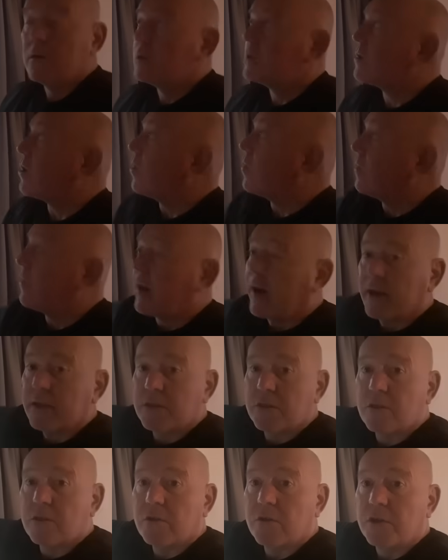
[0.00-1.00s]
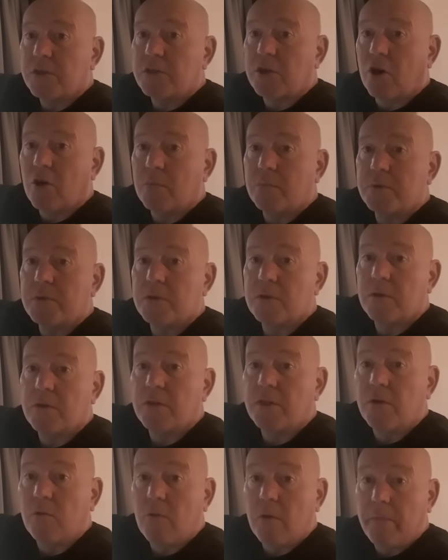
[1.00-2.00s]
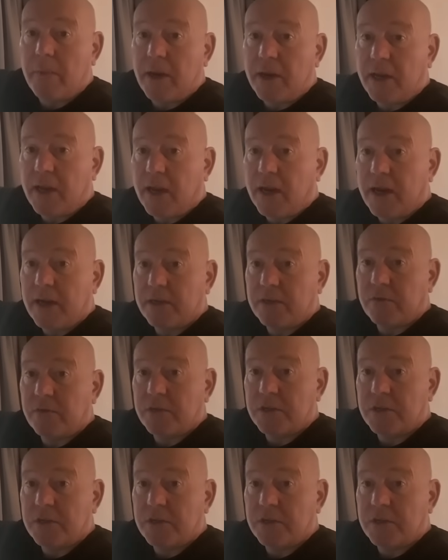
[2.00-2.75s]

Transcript: So that's the tops that we're making out of the